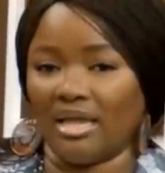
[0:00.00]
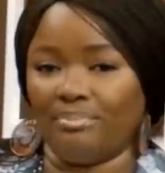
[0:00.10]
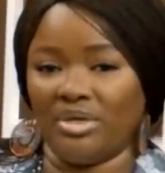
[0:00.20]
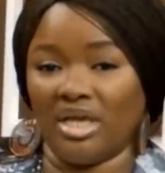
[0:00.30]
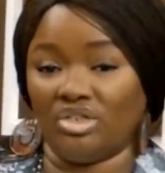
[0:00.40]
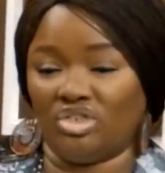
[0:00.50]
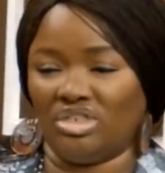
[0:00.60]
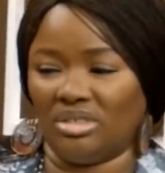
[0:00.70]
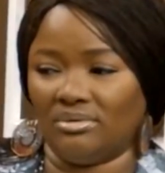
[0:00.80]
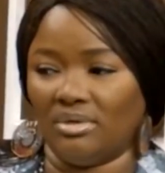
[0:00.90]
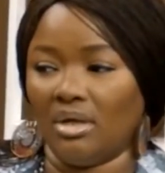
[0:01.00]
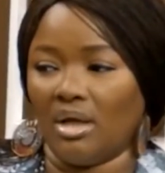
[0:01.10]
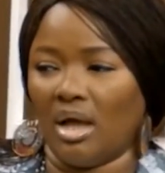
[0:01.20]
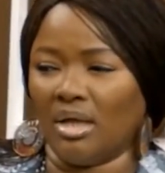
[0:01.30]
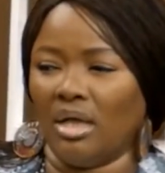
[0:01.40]
PhD. MSc,
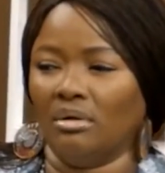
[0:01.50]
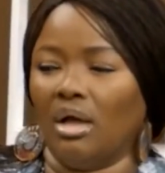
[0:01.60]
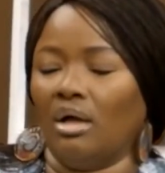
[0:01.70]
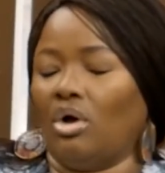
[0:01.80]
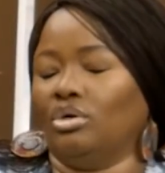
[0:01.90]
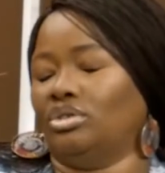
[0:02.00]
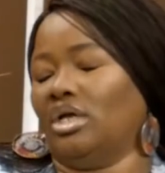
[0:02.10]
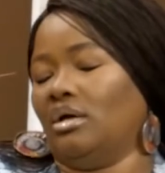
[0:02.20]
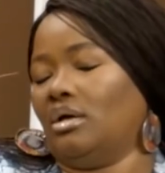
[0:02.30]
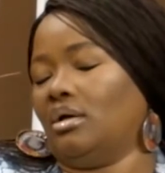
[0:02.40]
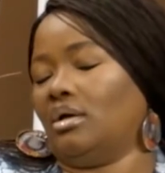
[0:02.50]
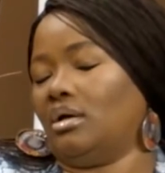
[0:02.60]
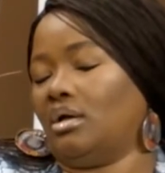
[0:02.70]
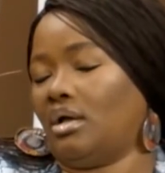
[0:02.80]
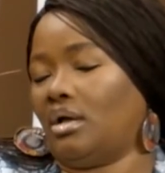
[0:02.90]
PhD, MBA,
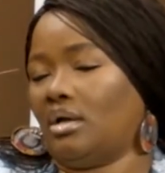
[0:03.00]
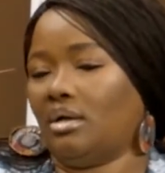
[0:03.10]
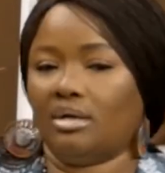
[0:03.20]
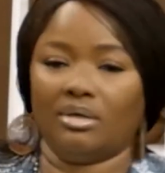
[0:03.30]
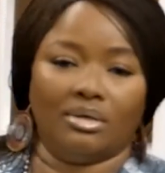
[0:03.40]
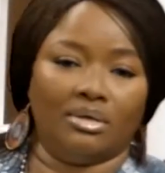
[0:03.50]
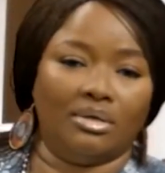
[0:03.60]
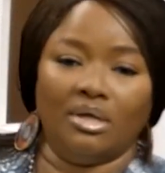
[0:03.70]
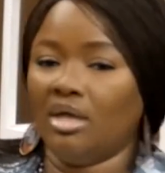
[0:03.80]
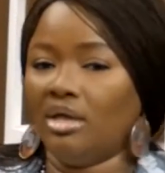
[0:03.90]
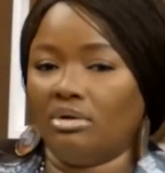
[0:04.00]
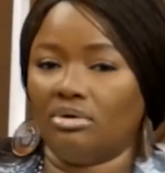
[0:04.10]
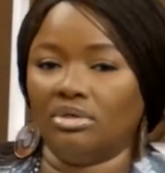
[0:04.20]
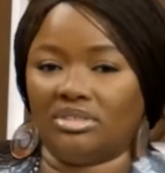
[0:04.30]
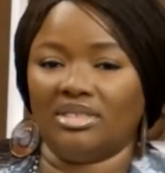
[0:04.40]
MBA. You
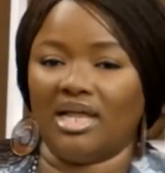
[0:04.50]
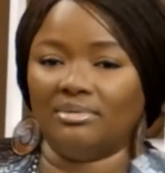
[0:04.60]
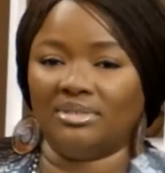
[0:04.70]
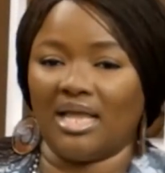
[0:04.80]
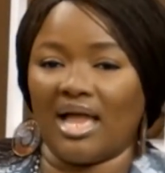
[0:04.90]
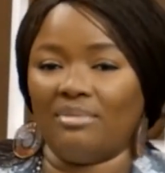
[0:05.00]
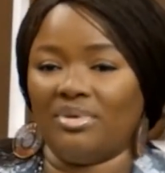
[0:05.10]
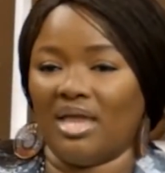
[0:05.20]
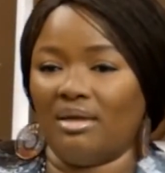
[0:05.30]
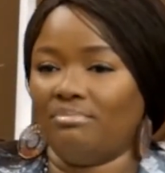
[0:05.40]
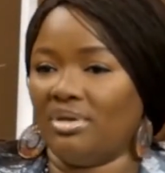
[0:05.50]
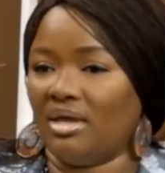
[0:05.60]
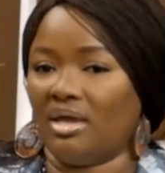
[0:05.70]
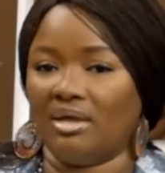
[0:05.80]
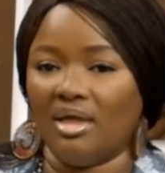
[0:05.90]
go see them say, I be MBA.
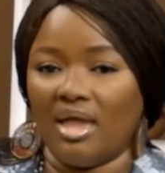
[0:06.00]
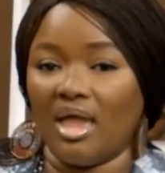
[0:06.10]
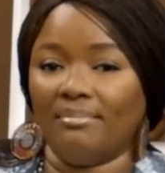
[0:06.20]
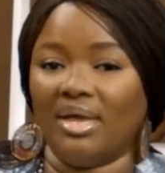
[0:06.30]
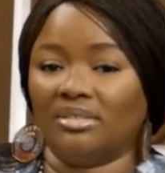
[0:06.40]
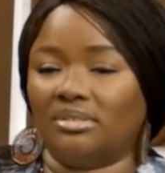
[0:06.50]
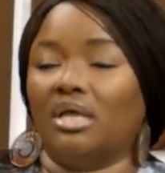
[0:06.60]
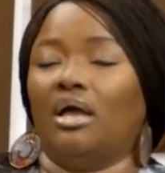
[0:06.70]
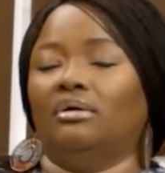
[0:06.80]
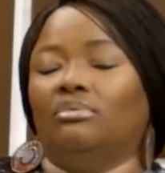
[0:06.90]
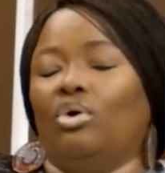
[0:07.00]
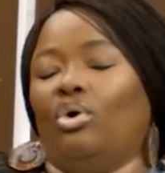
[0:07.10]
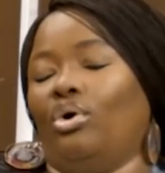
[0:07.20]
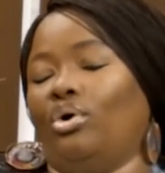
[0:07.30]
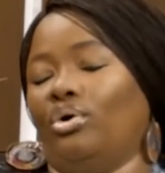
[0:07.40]
Professor Emeritus in view.
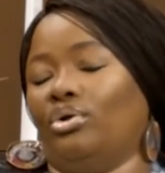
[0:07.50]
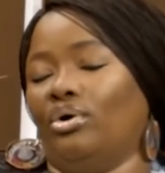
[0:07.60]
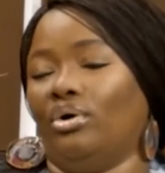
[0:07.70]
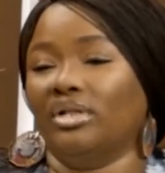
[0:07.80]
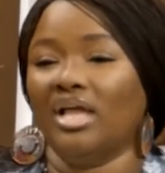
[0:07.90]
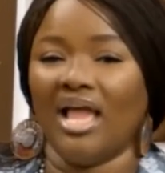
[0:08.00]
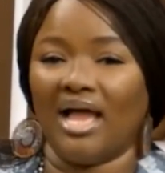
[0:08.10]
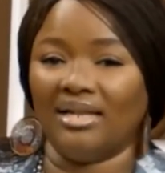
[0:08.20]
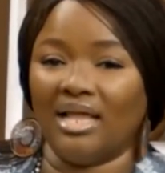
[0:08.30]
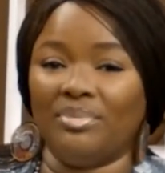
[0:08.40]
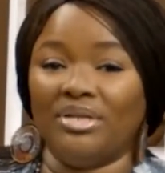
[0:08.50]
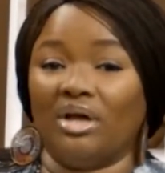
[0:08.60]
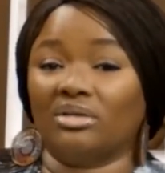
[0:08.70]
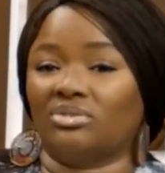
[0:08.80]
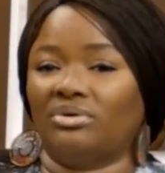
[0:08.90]
Oh, Lord. And they be
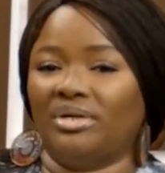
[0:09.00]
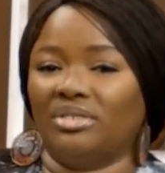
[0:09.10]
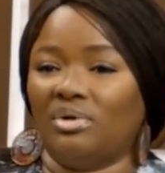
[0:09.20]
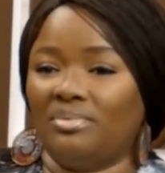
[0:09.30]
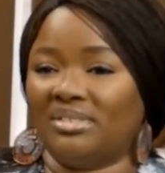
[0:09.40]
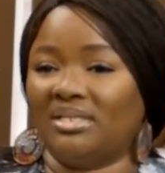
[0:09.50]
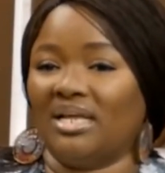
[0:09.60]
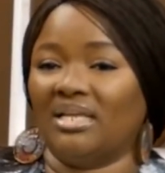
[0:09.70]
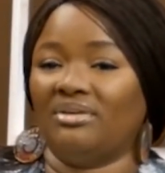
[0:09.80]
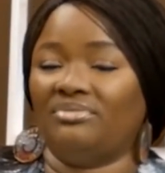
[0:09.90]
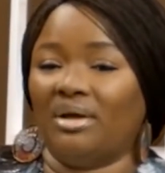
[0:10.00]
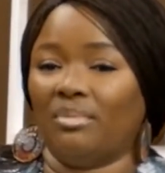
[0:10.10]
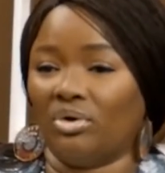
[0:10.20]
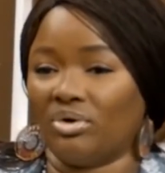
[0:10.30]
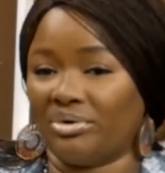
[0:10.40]
doctorate, where we say then give them
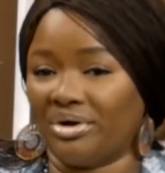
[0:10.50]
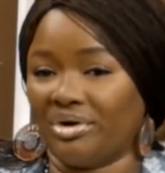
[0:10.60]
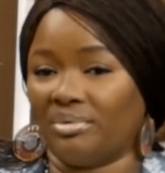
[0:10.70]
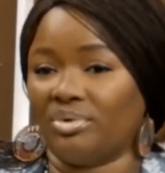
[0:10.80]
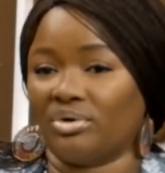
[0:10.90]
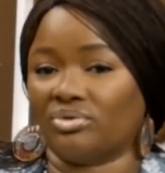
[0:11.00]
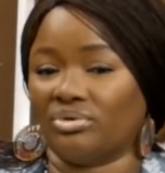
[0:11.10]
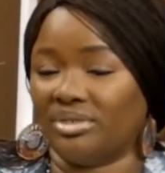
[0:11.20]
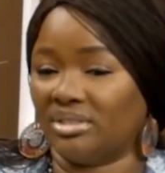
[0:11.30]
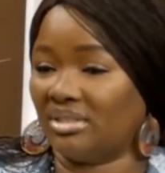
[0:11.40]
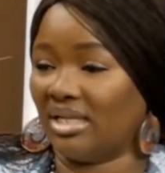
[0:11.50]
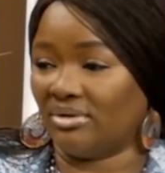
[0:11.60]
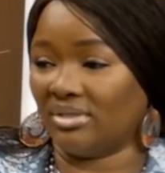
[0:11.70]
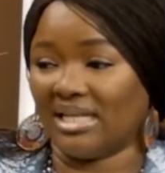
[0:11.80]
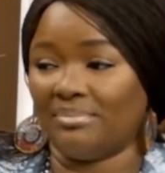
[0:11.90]
honorarium doctorate. They're
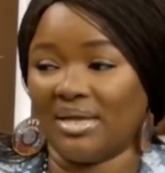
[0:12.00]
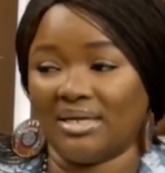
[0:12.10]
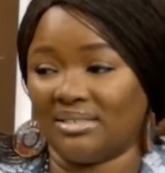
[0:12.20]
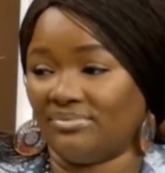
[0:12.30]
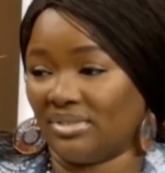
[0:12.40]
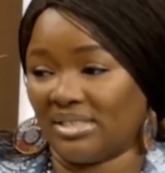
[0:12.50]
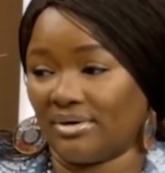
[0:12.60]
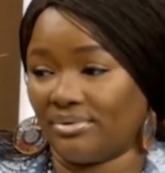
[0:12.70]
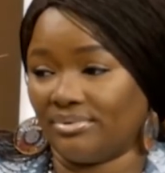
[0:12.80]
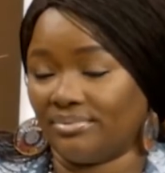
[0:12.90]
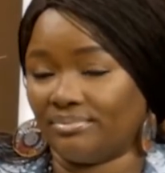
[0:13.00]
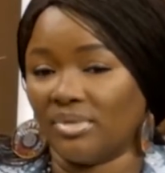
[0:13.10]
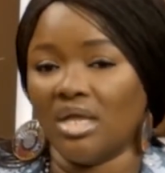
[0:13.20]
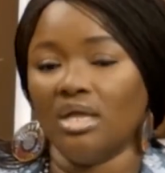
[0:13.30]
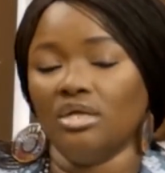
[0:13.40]
not sabi anything for tech.
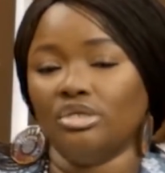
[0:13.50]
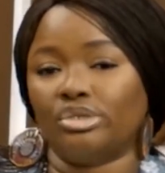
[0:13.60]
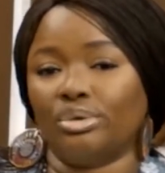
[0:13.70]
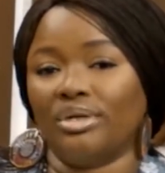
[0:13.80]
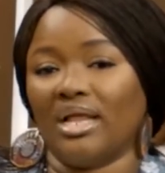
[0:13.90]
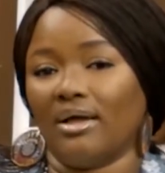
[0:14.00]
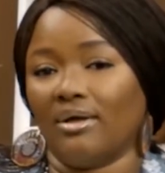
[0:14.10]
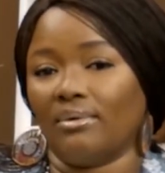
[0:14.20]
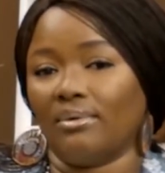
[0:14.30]
So now,